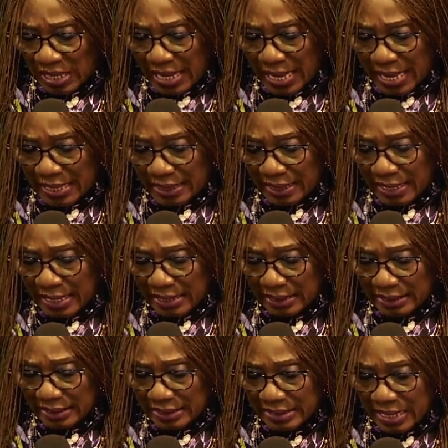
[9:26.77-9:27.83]
And
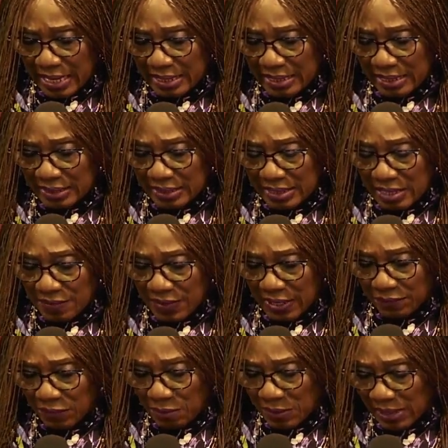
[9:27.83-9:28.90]
then Daniel
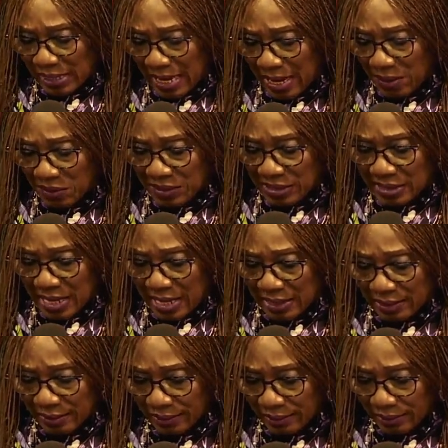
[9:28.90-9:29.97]
delivered from the lion's
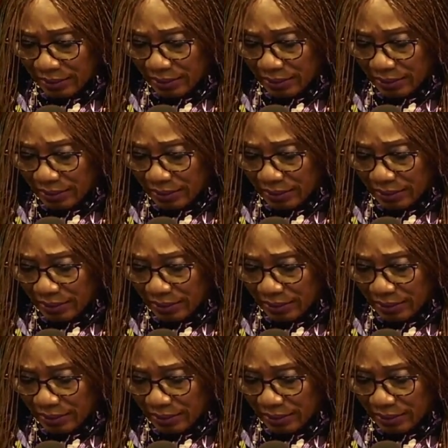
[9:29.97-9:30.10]
den.